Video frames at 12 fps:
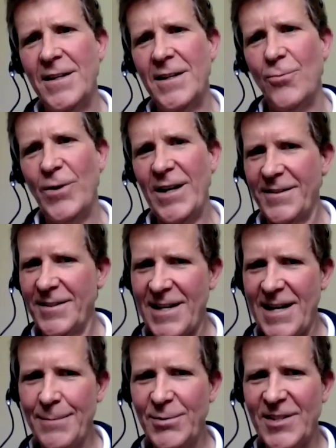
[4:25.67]

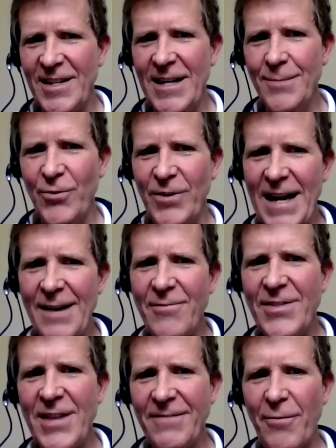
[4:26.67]
timestamp. We got
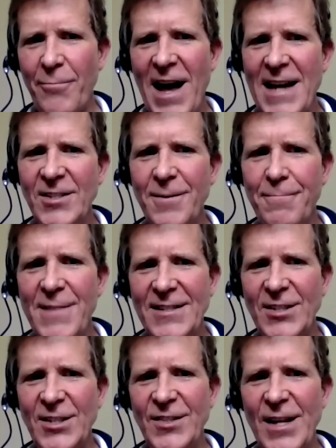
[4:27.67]
everything from the ISIP
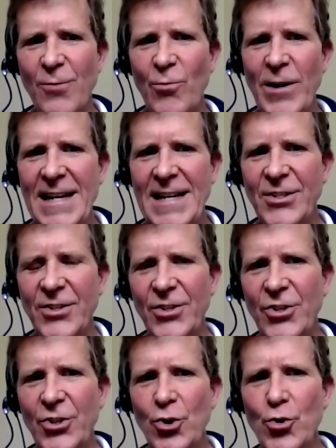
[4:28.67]
message that we need to
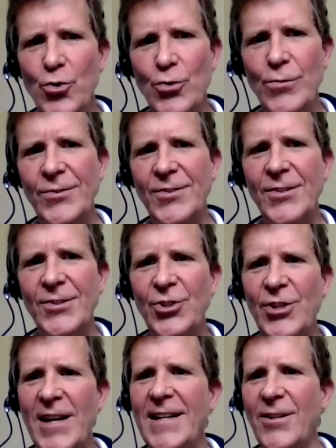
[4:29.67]
use. The
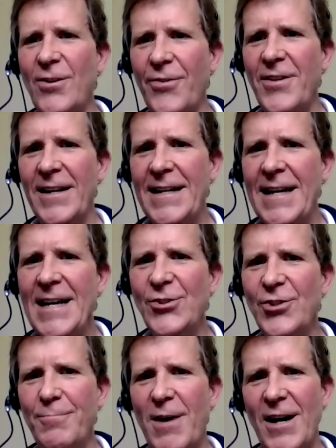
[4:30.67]
shaken
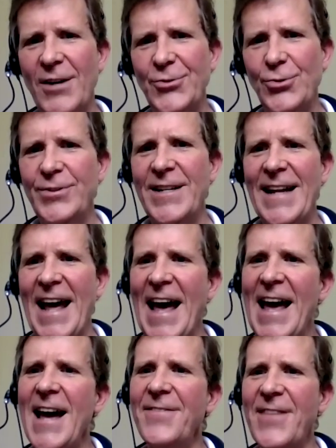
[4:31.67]
authentication module can
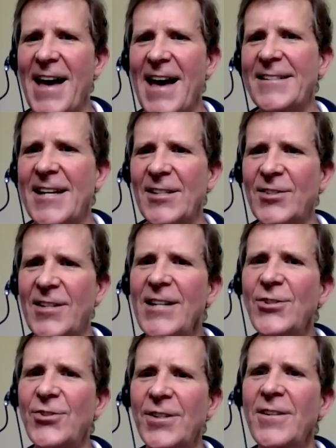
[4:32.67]
add the
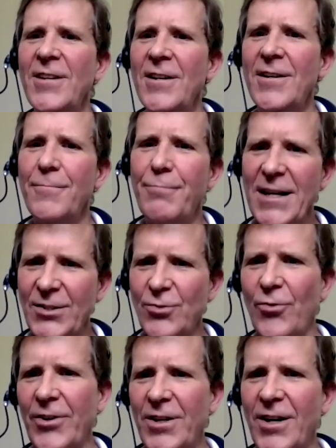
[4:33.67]
attestation based
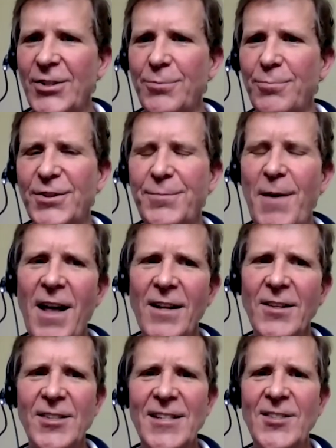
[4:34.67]
on the customer's
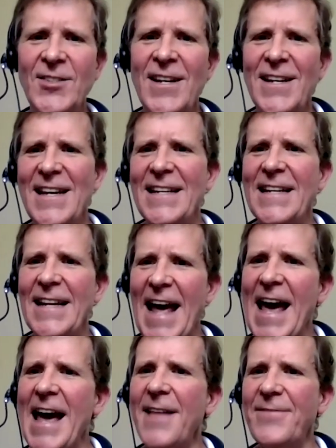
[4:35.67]
policies. It can
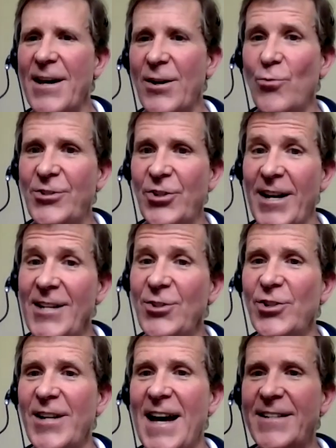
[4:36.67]
add that
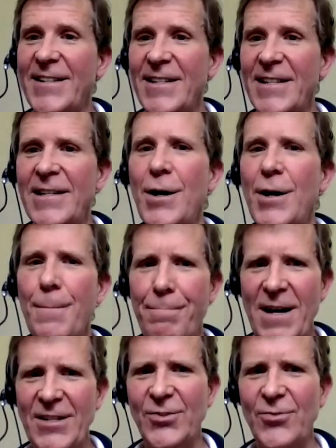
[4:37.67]
origination ID
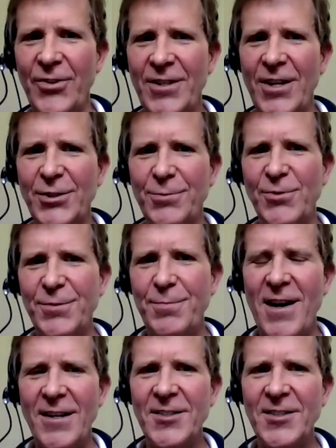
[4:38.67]
based on the customer's
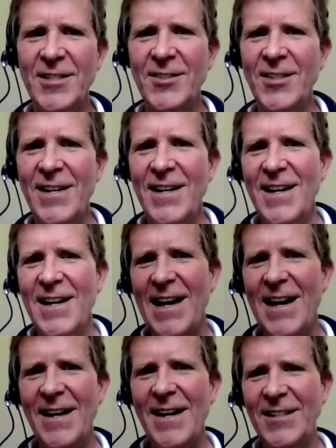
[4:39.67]
policies,
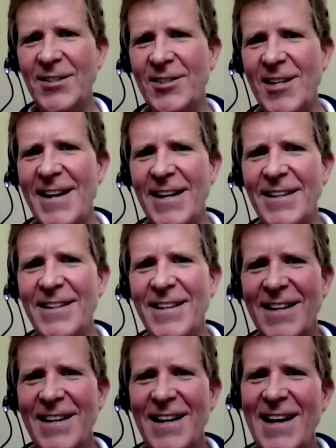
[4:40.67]
and it can sign it.
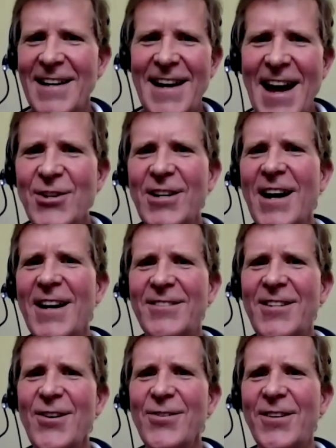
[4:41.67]
And now you got a
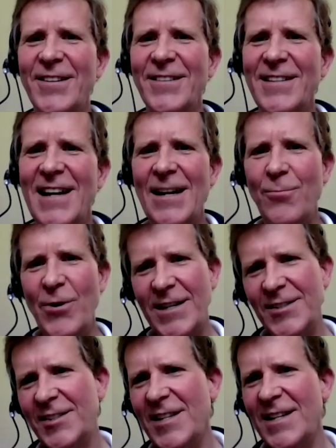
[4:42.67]
token, and we
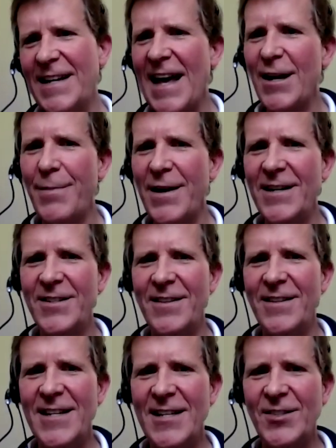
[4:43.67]
can send it out of band to the
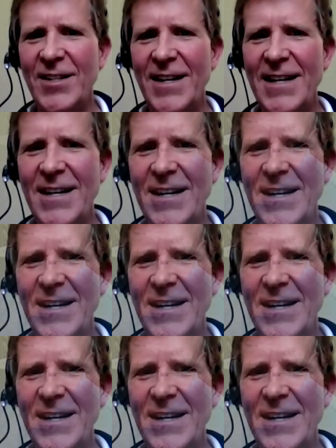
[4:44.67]
destination.